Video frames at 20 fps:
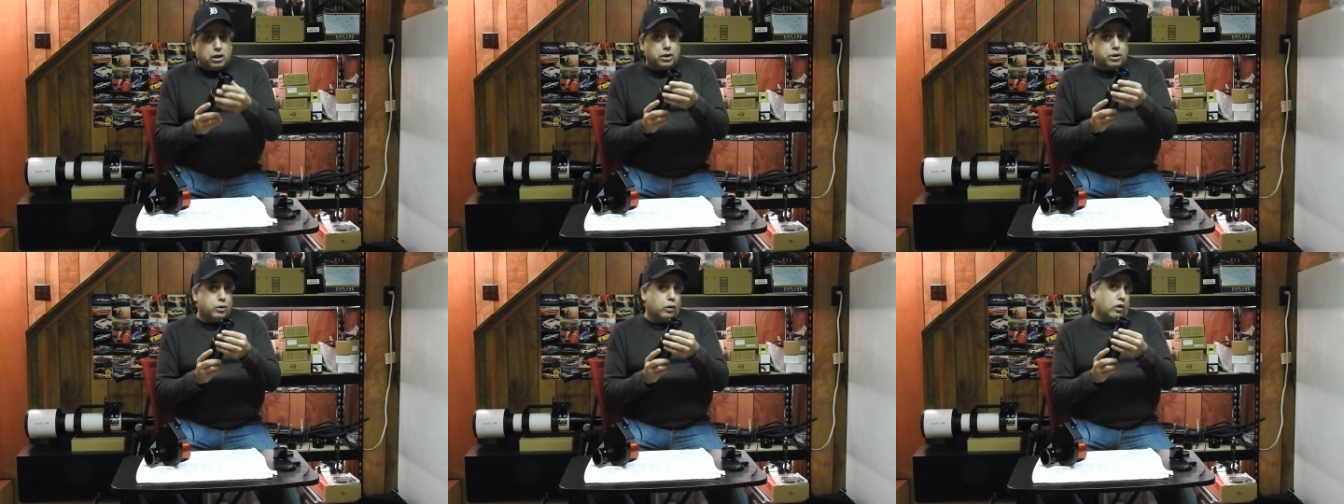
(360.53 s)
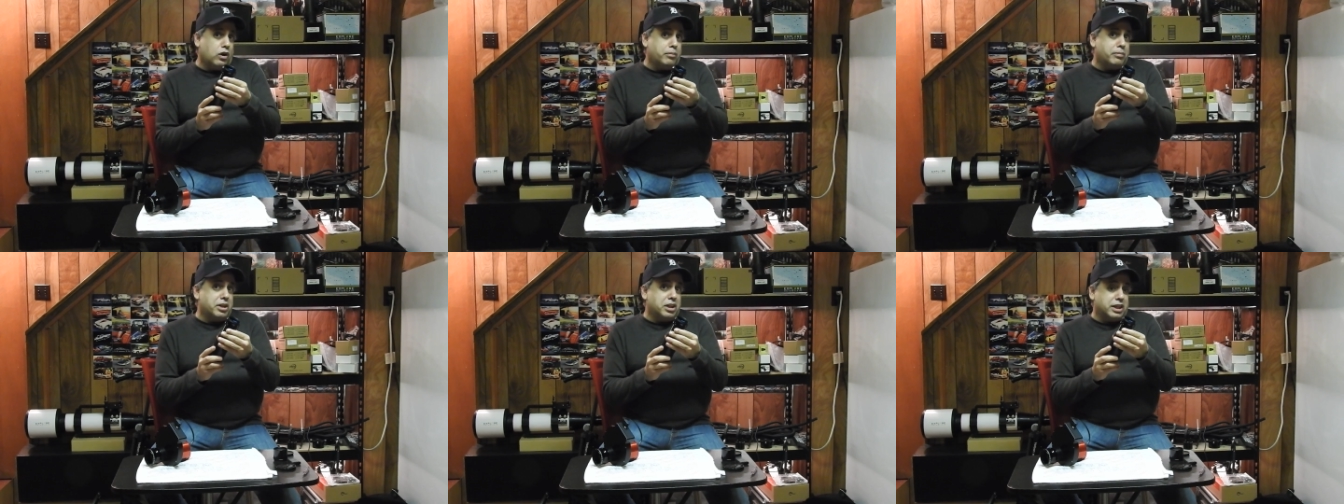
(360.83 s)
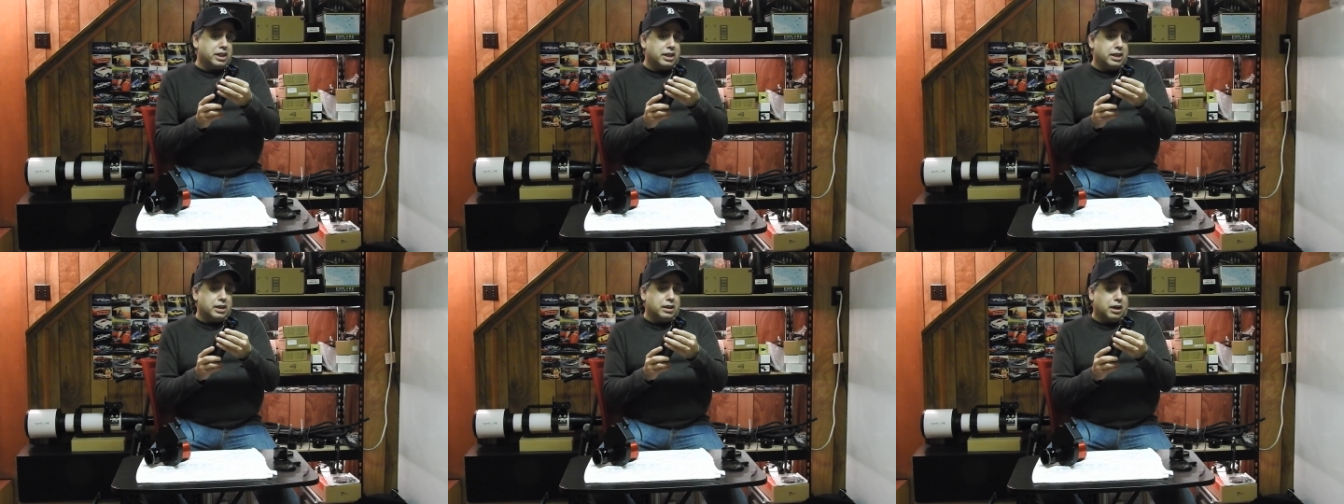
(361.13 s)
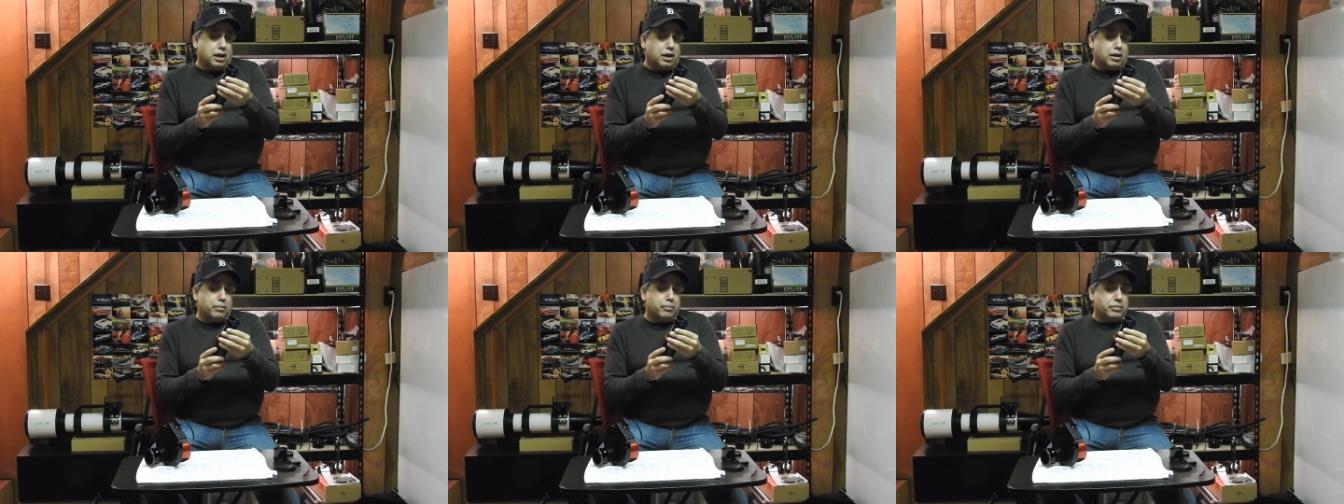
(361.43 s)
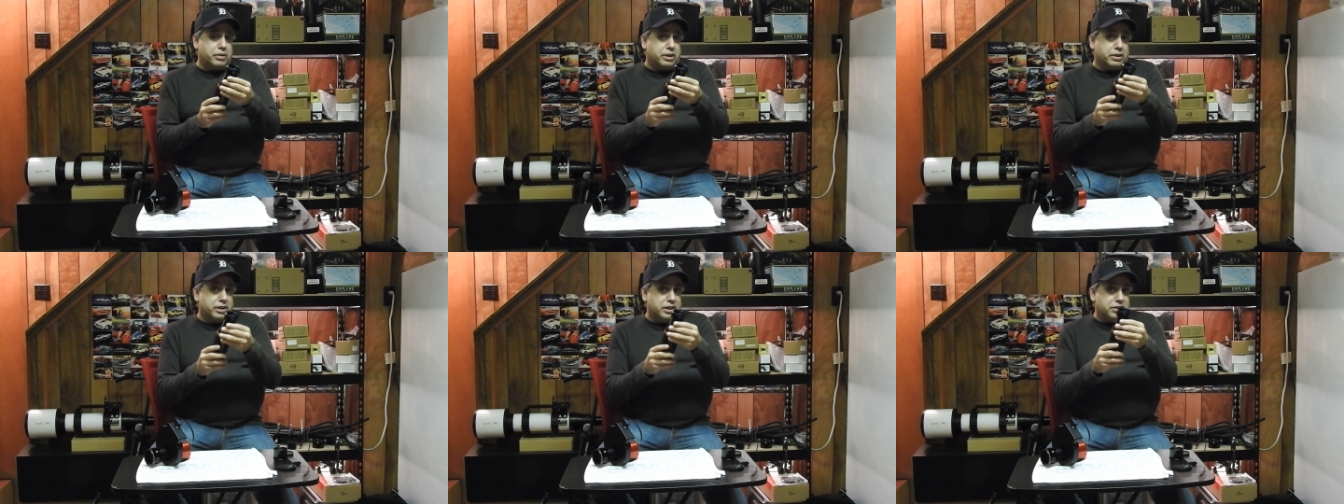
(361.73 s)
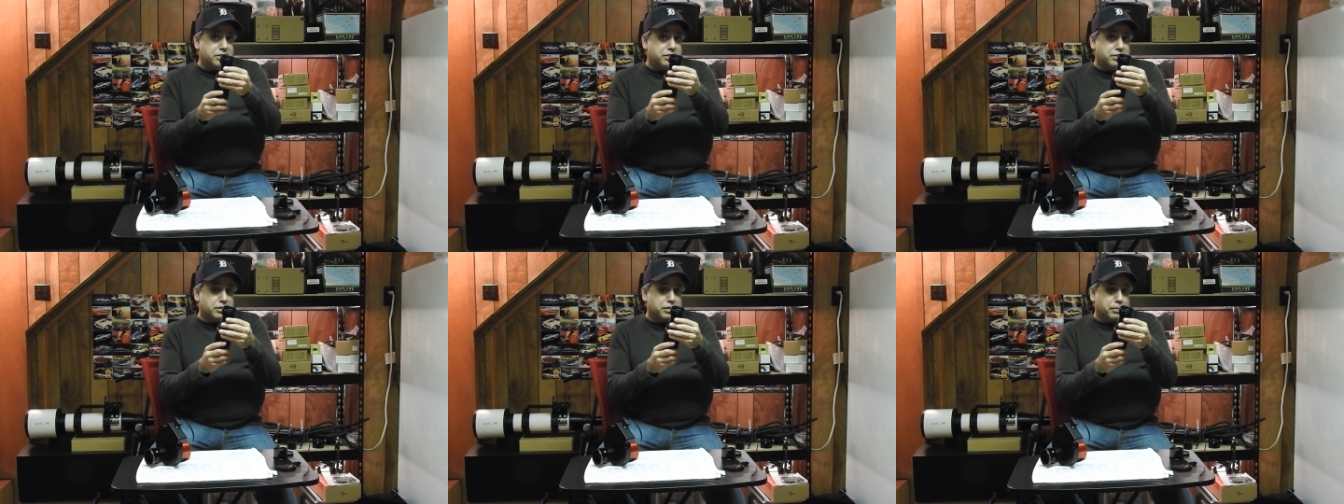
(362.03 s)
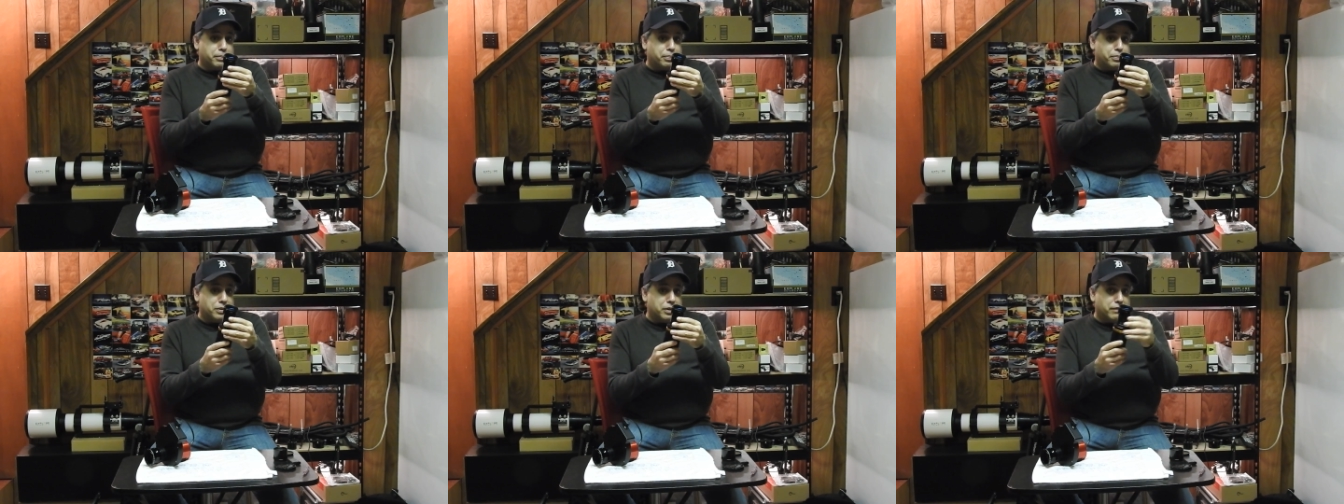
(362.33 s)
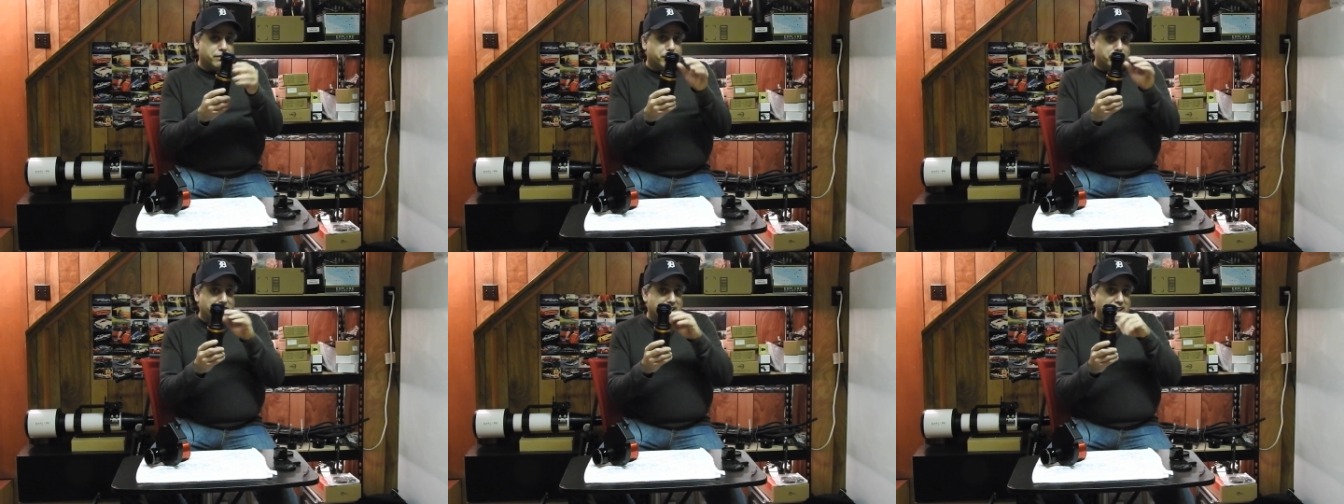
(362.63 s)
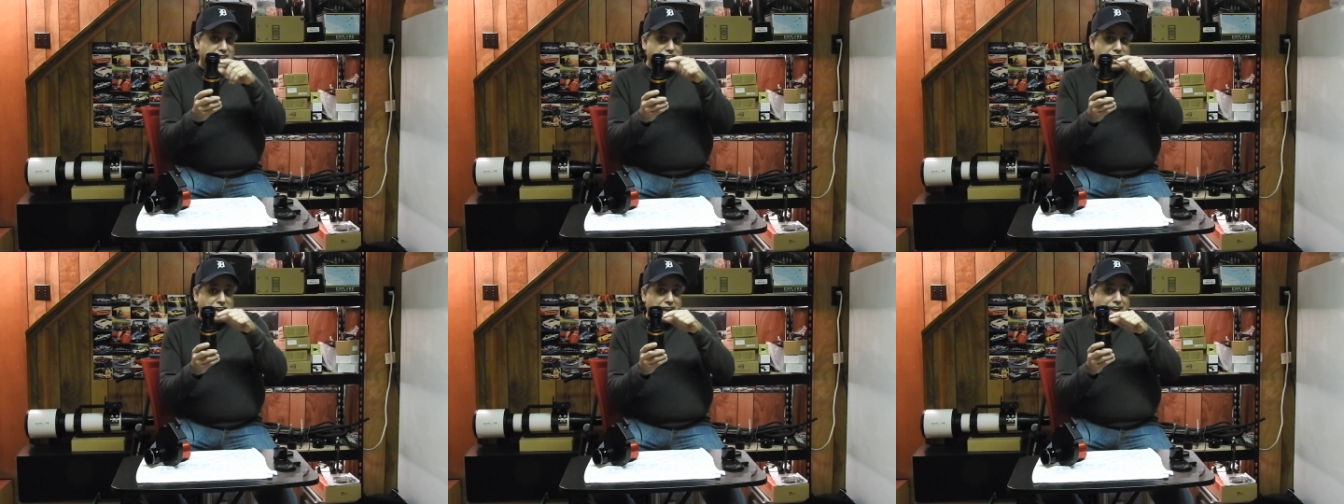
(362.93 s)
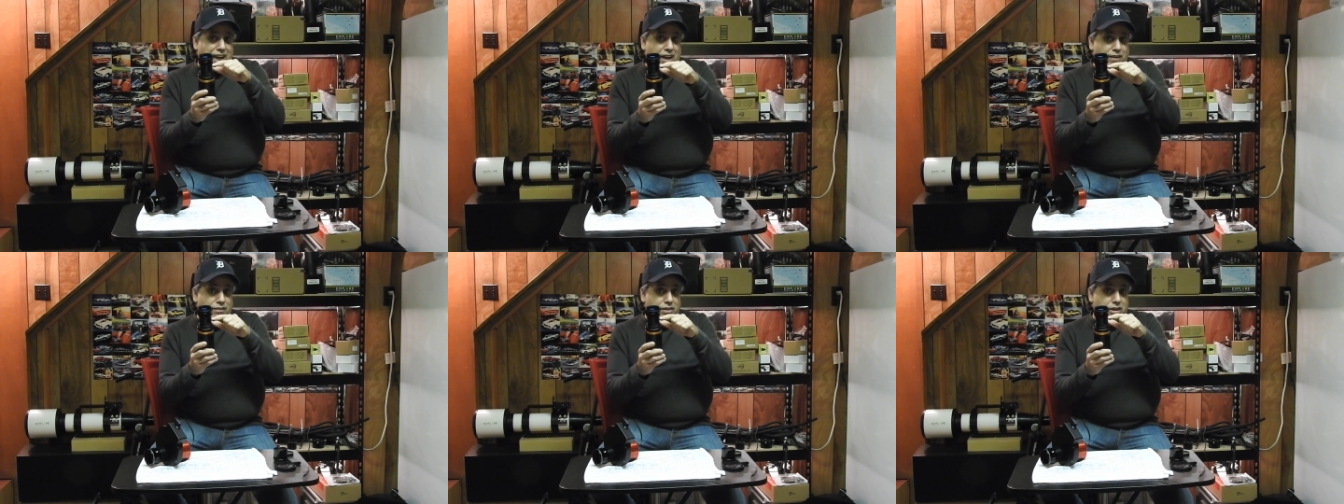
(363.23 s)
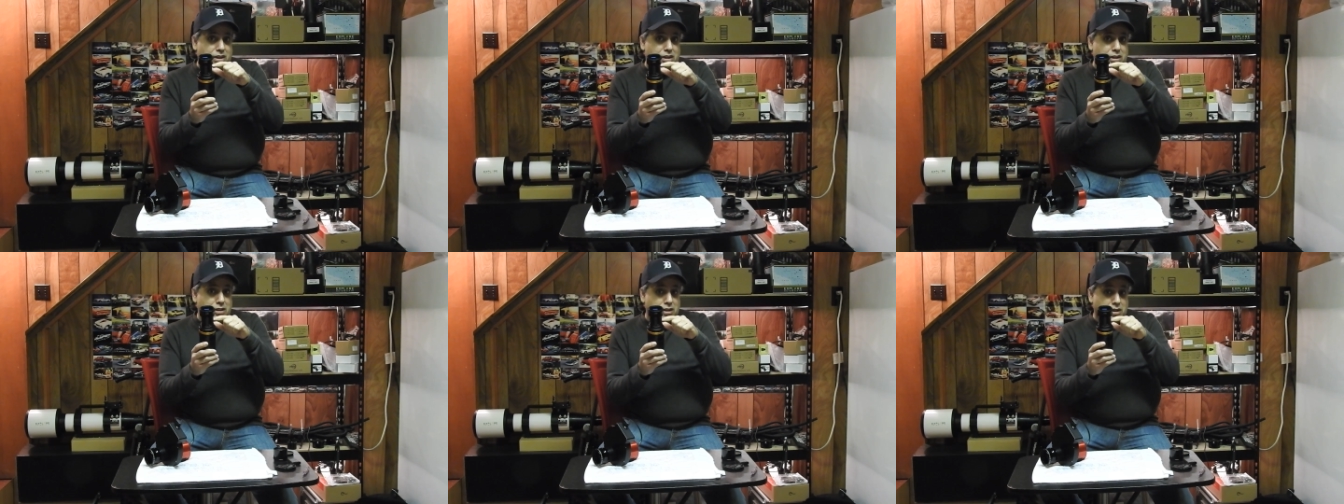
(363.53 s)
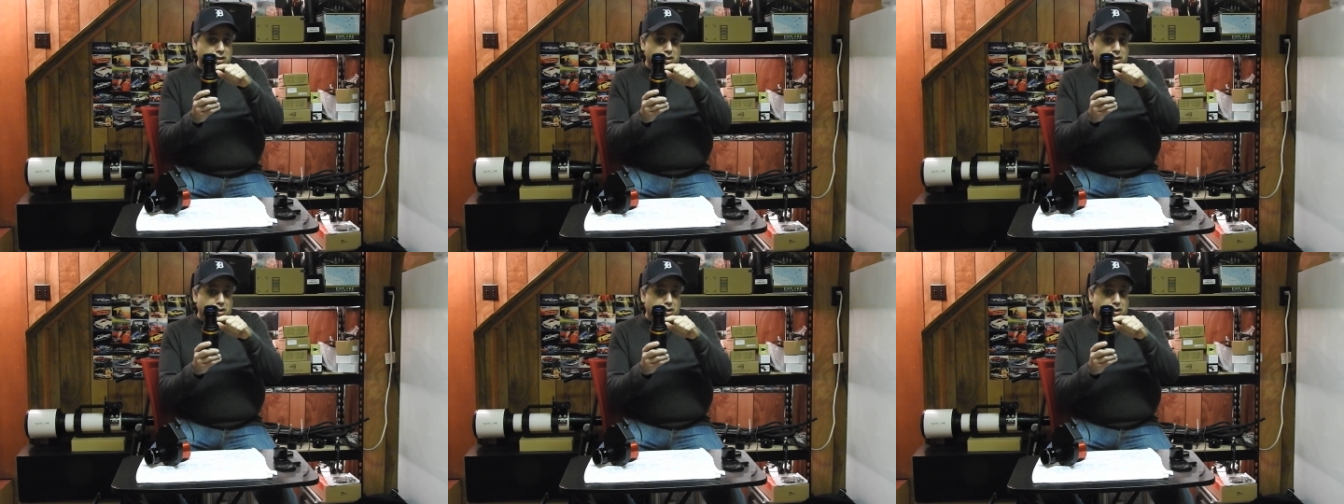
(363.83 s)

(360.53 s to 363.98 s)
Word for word: normally, um, this is a, forget that I have a,